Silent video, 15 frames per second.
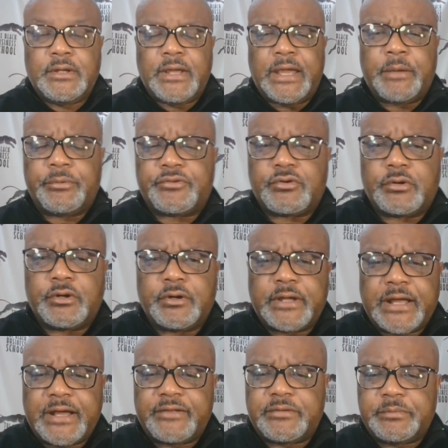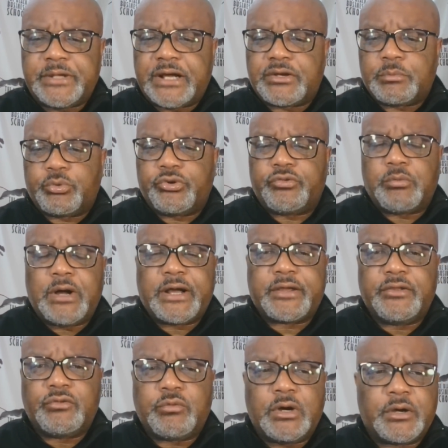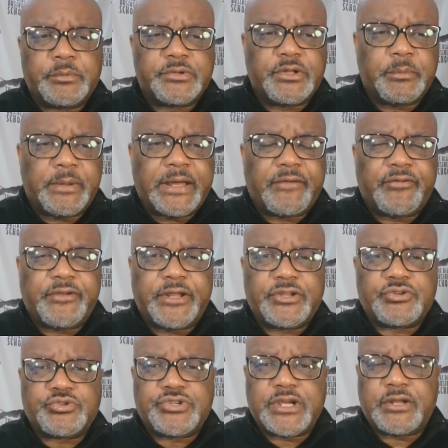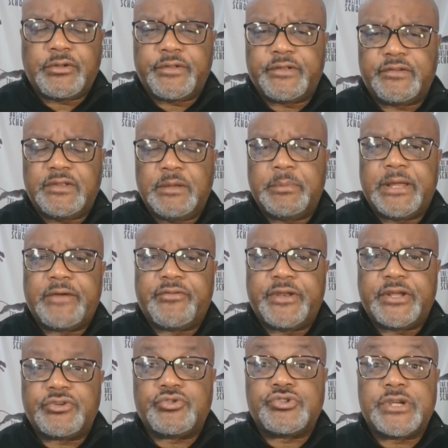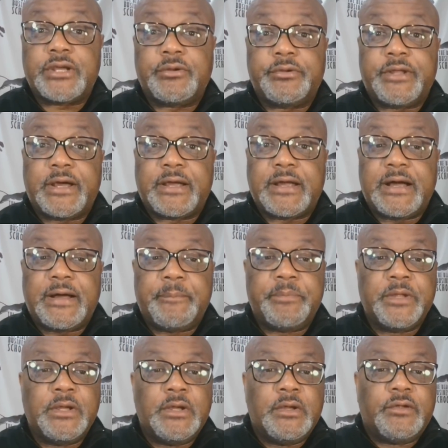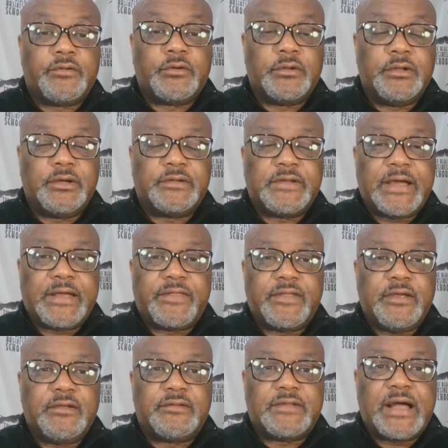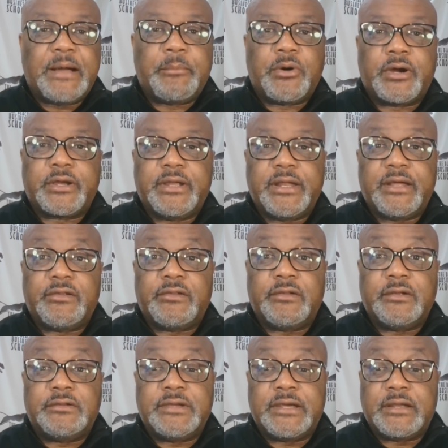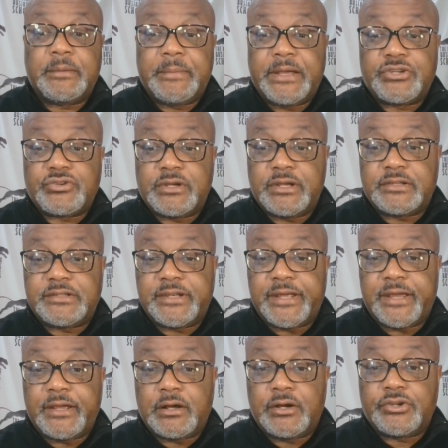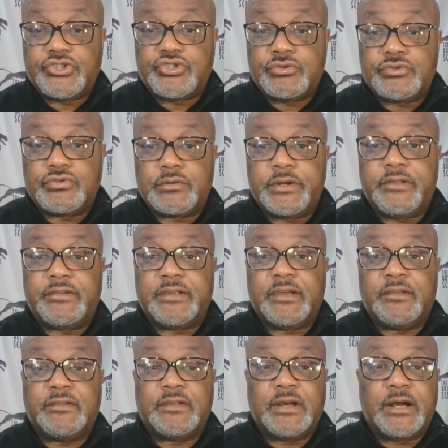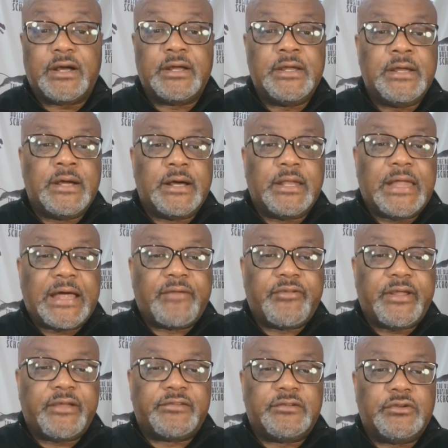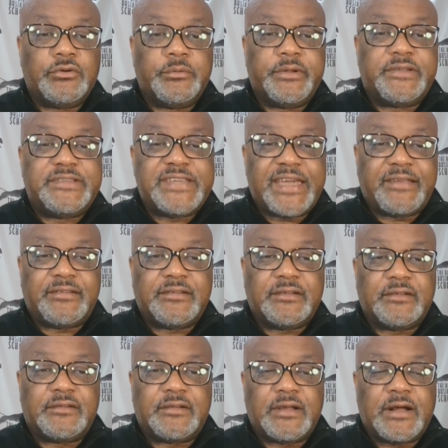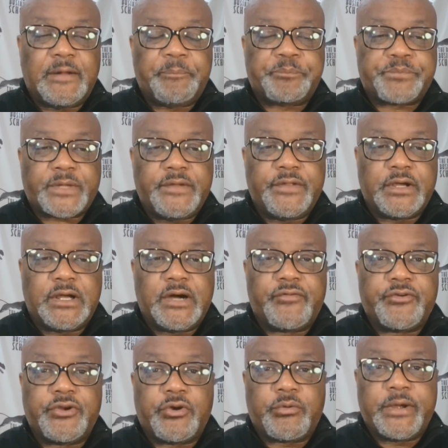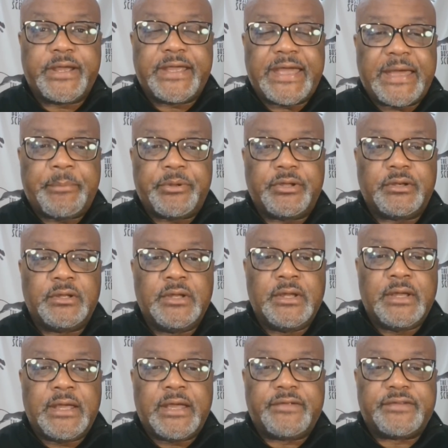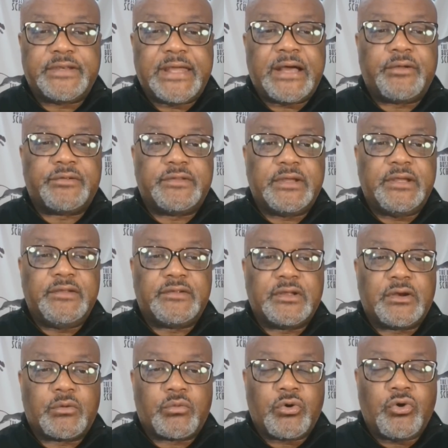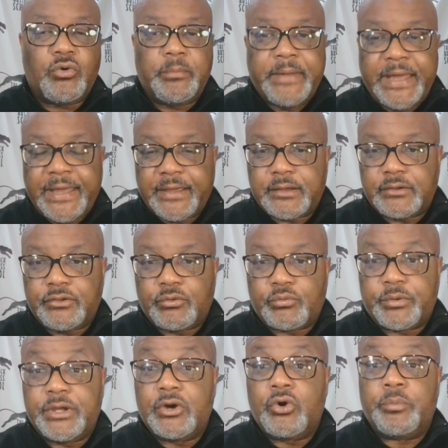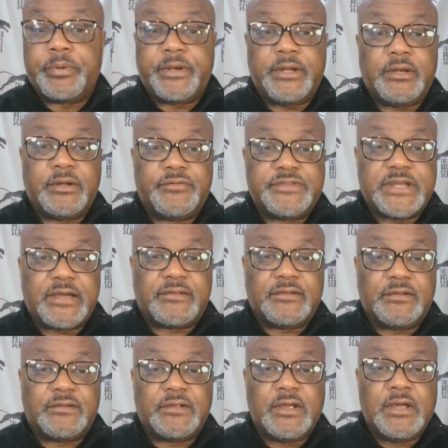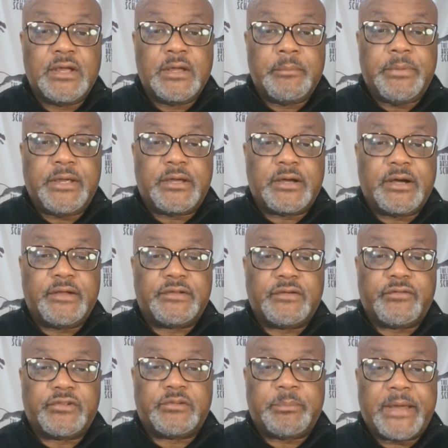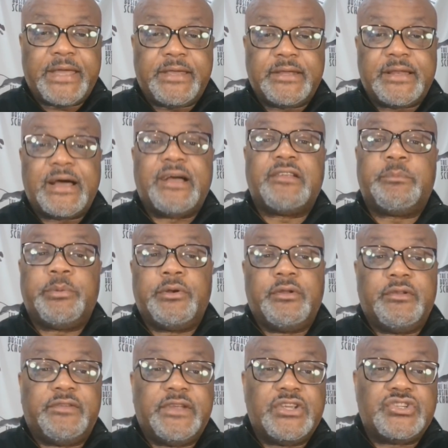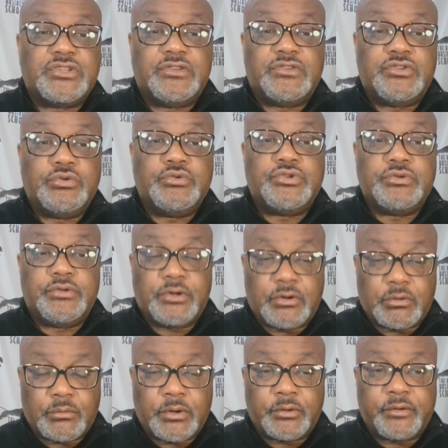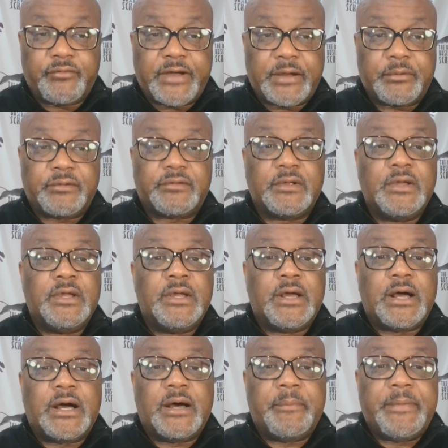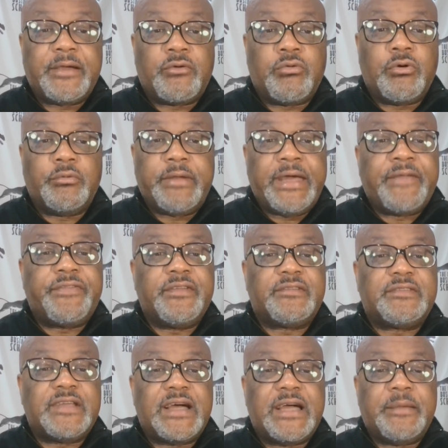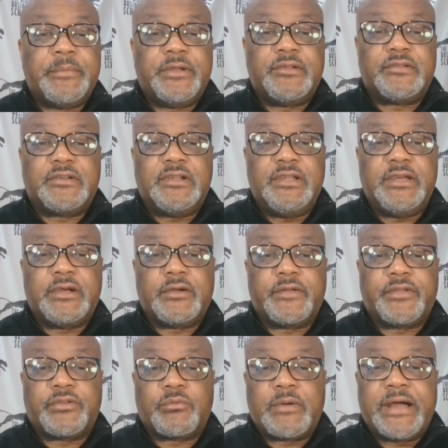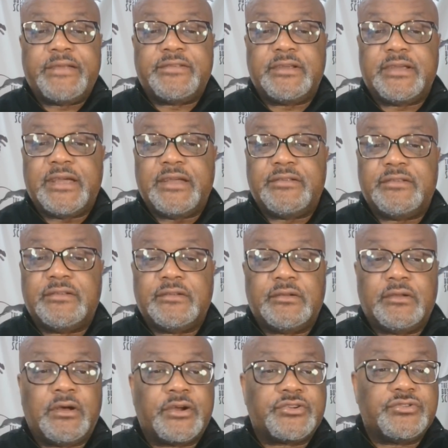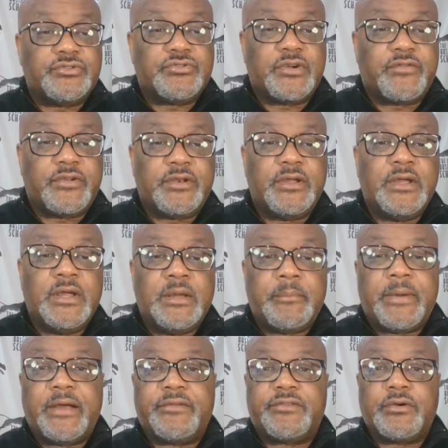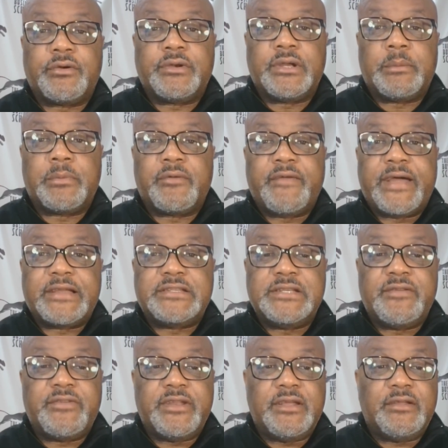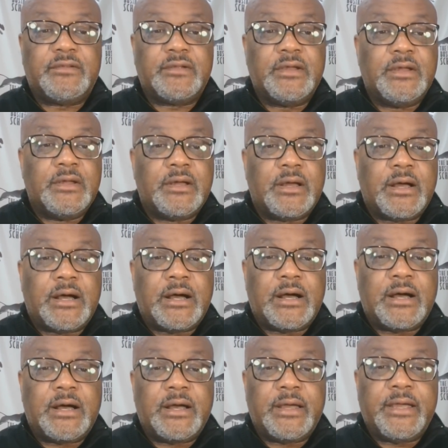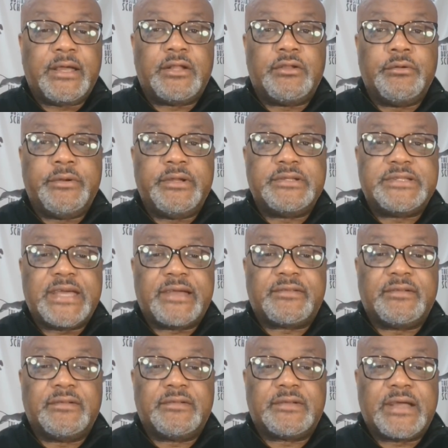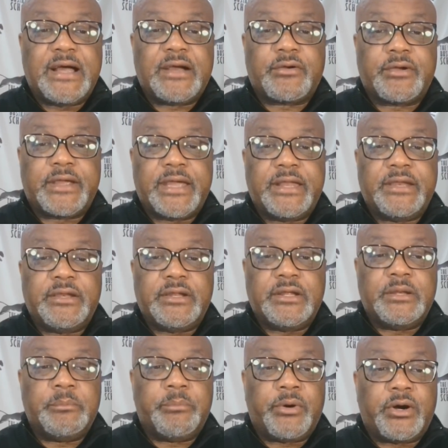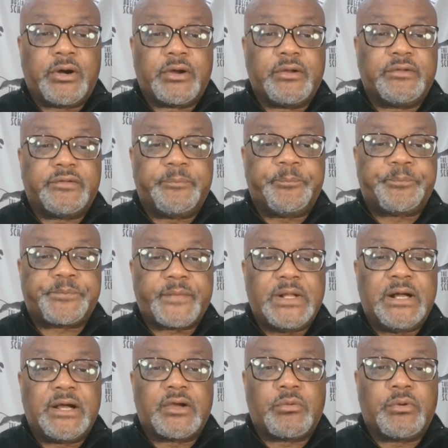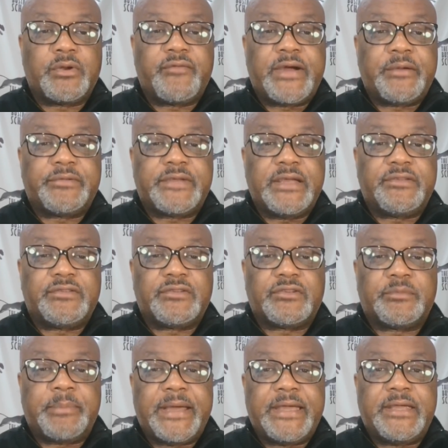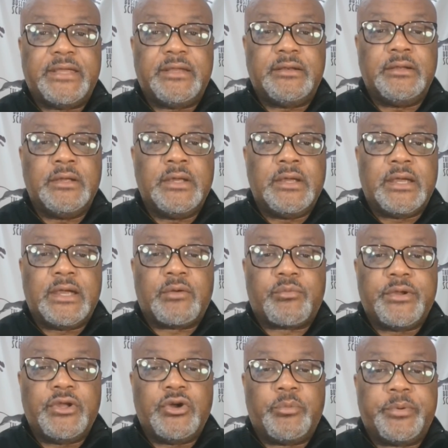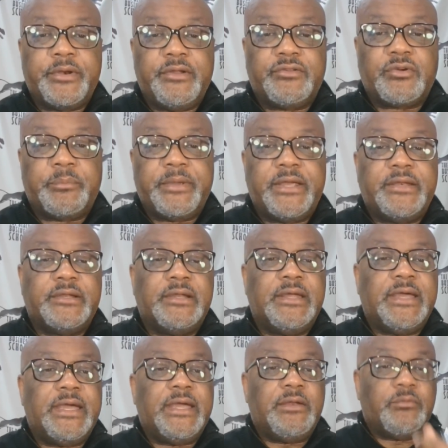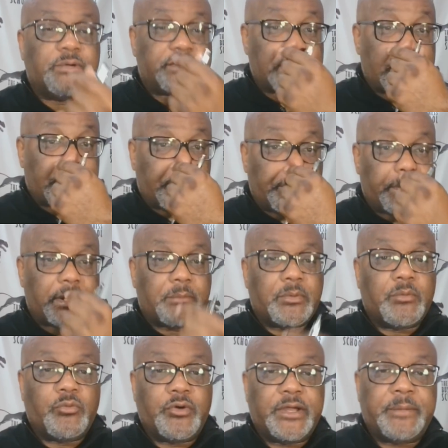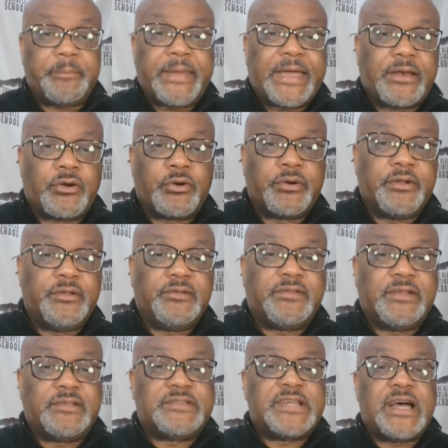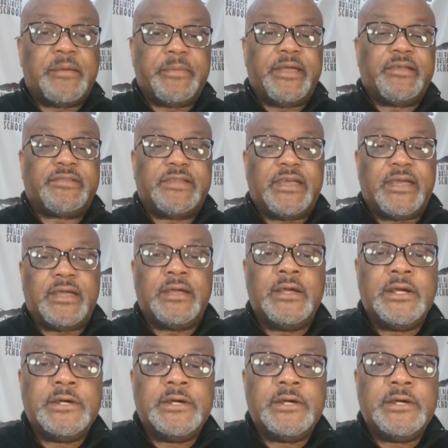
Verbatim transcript: Hey, what's going on, guys? I'm Dr. Boyce Watkins. Welcome to the Black Financial Channel. That's theblackfinancialchannel.com. So it looks like the stock market has taken a major hit today on June 26th. Uh, a lot of it has to do with Texas. Um, the governor, Greg Abbott, has announced that he's going to roll back the reopening of Texas because of a spike in hospitalizations due to the coronavirus. Um, quote, at this time, it is clear that the rise in cases is largely driven by a certain number of activities uh, including Texans congregating in bars. Uh, coronavirus cases are spiking and reopenings are being delayed, which at a minimum will impact earnings, says Tom Essaye,